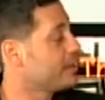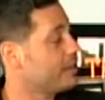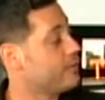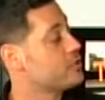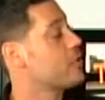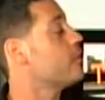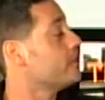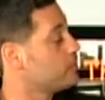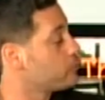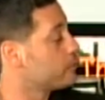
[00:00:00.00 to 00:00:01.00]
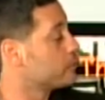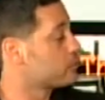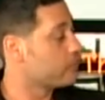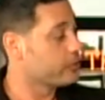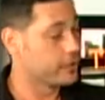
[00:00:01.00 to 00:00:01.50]
If it's already in oil, it's
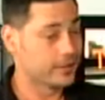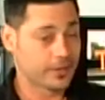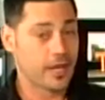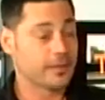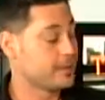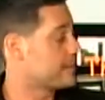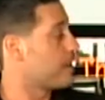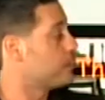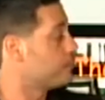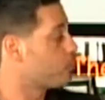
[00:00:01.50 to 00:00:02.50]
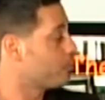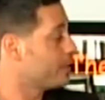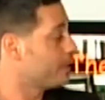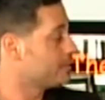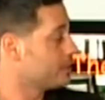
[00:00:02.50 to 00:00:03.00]
already kind of decided for
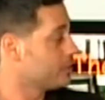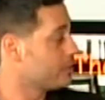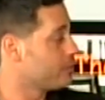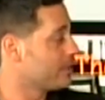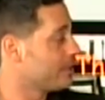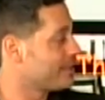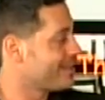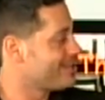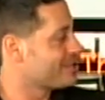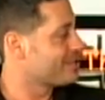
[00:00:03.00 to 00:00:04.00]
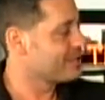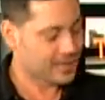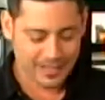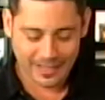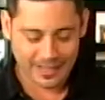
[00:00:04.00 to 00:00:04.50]
me. You know what I mean? And it's
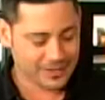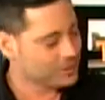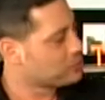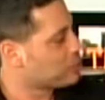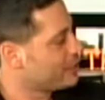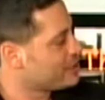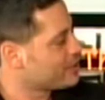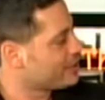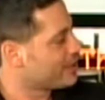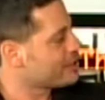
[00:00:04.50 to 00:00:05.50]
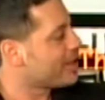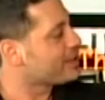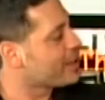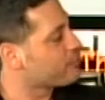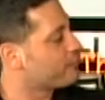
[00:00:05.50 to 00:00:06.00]
a little greasier.
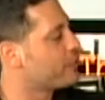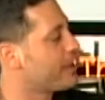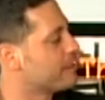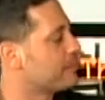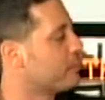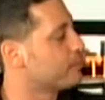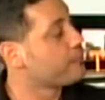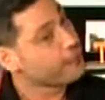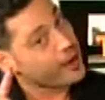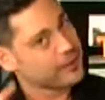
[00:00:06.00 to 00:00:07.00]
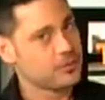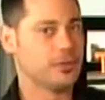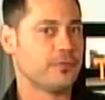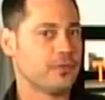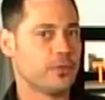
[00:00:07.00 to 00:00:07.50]
I prefer to add my own fat to
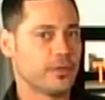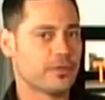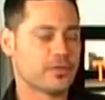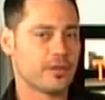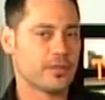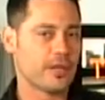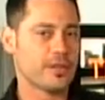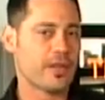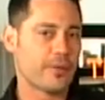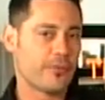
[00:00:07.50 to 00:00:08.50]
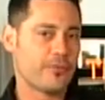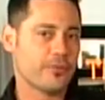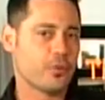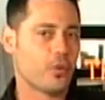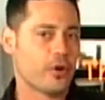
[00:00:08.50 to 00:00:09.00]
it, if you will. So yeah, I
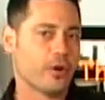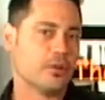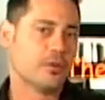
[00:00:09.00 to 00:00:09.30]
prefer the water.